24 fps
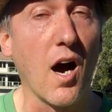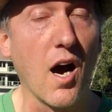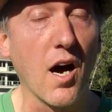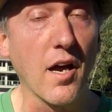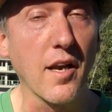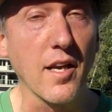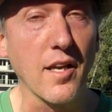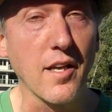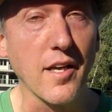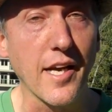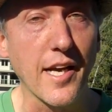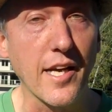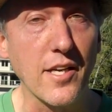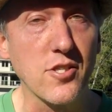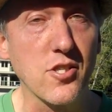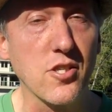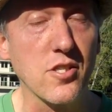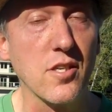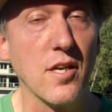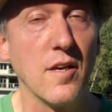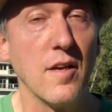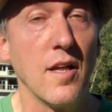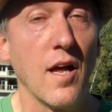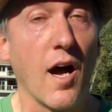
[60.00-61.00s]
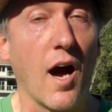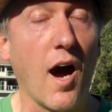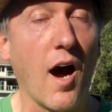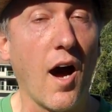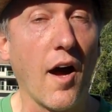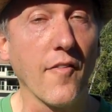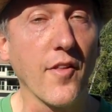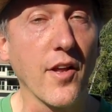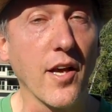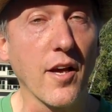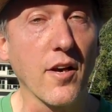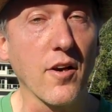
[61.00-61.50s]
unleashed
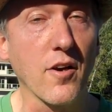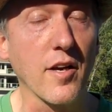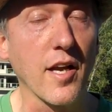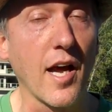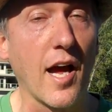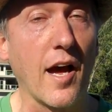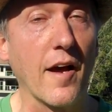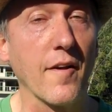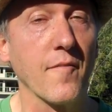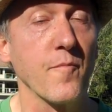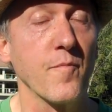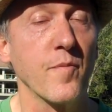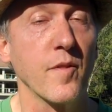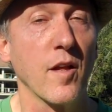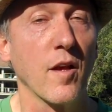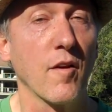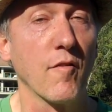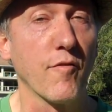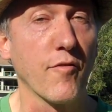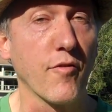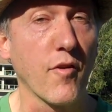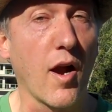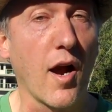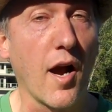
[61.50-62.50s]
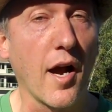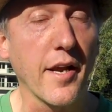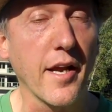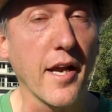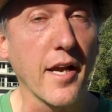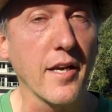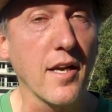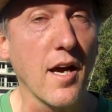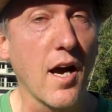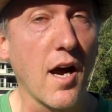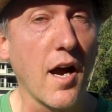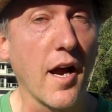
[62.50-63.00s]
on the internet
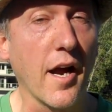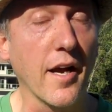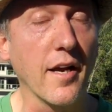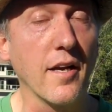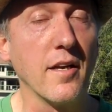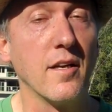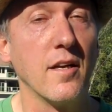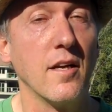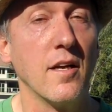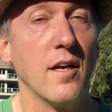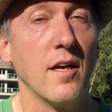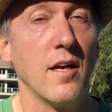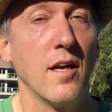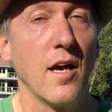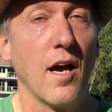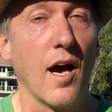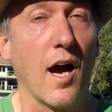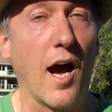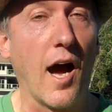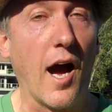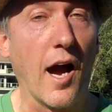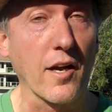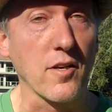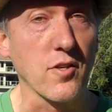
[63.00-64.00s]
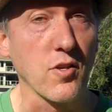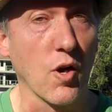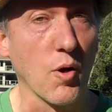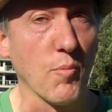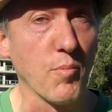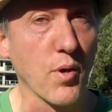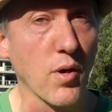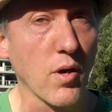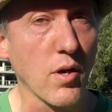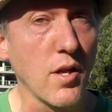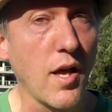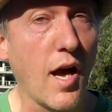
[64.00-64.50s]
Friday night,
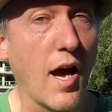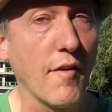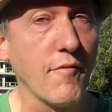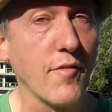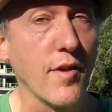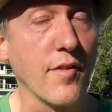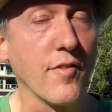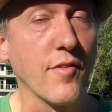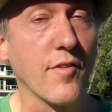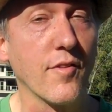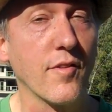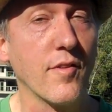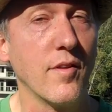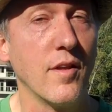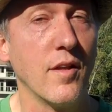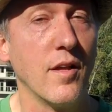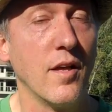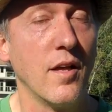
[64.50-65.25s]
October 11th.